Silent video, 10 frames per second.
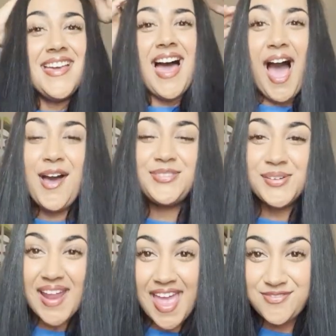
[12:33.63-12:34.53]

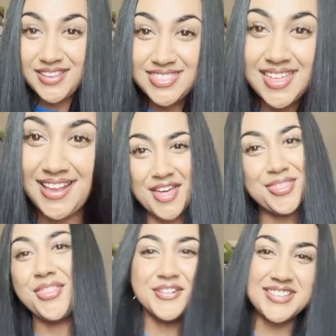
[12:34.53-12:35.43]
After everything,
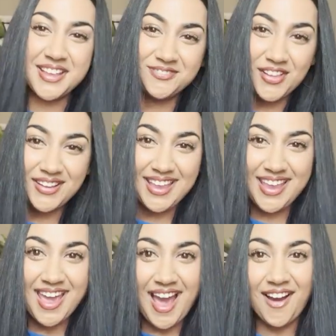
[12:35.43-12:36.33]
third time lucky.